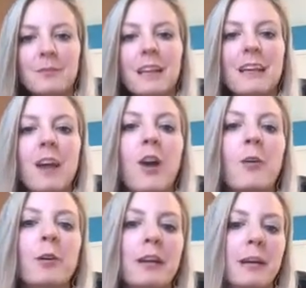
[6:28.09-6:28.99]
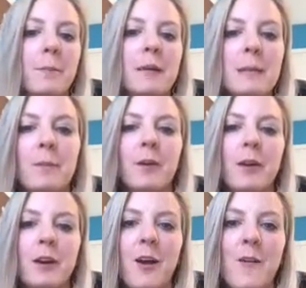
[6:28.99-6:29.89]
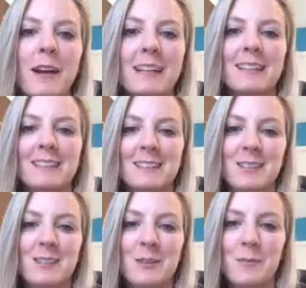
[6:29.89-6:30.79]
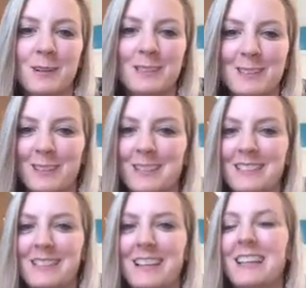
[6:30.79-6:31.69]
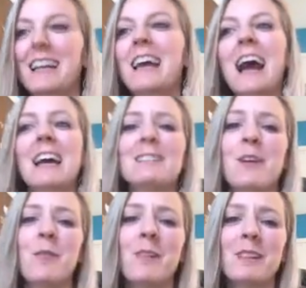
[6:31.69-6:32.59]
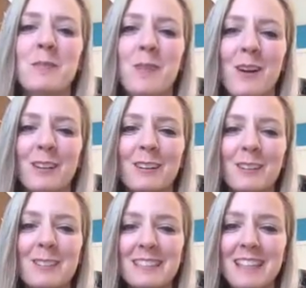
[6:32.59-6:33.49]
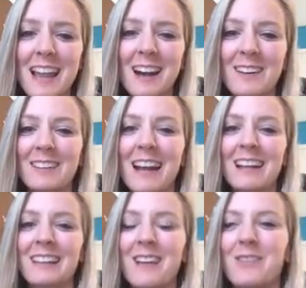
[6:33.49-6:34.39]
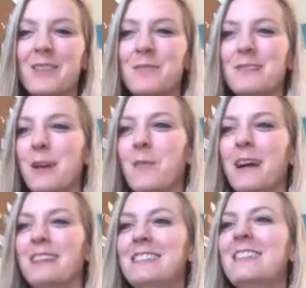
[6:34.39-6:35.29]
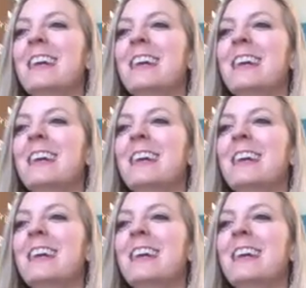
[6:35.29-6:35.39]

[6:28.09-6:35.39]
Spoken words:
And oh, good, people are going to the bookstores, good. I don't want them all to close down. I love them so much.